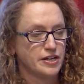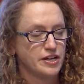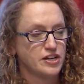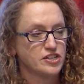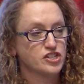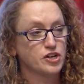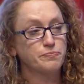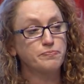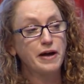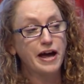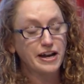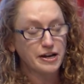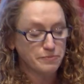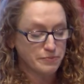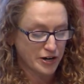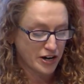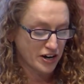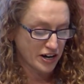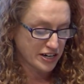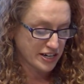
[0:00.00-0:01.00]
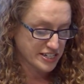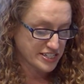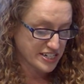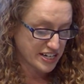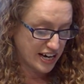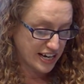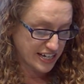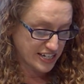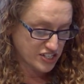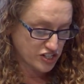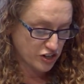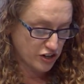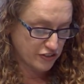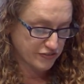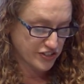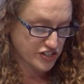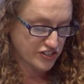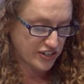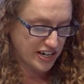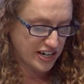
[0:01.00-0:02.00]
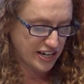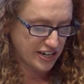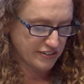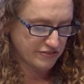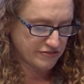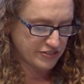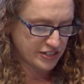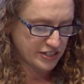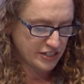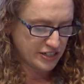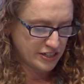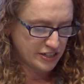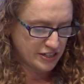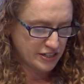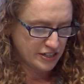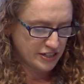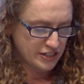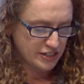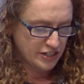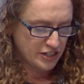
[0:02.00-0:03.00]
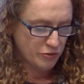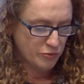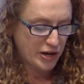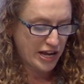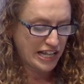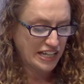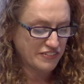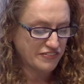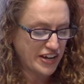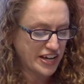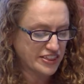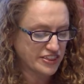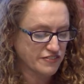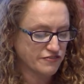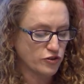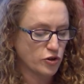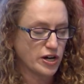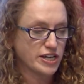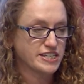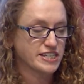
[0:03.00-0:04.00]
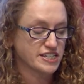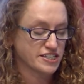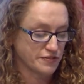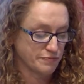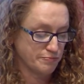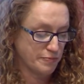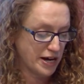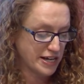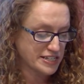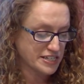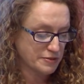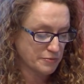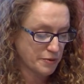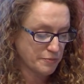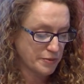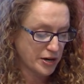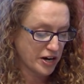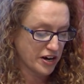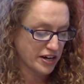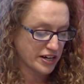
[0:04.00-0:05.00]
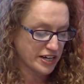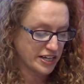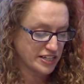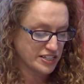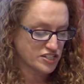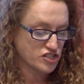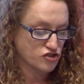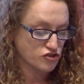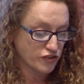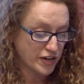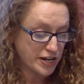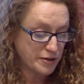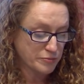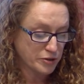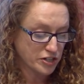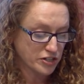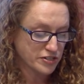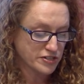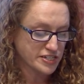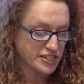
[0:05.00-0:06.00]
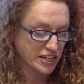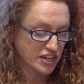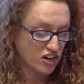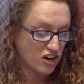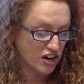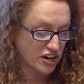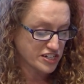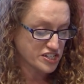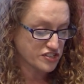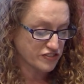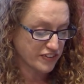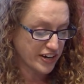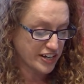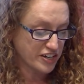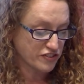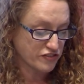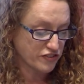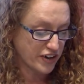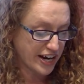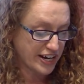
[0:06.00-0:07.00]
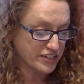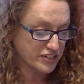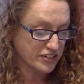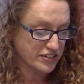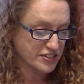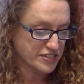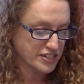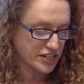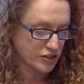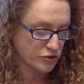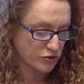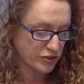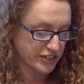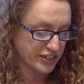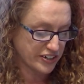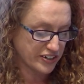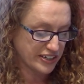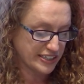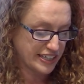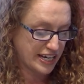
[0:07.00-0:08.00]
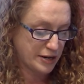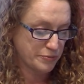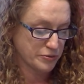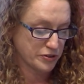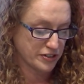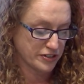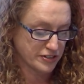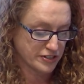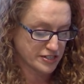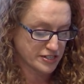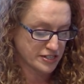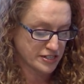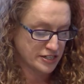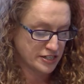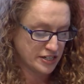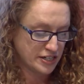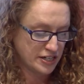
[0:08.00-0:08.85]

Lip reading: So Penn America has gone into overdrive. We elevate the voices of Muslim Americans, dreamers, incarcerated writers, and ordinary laborers.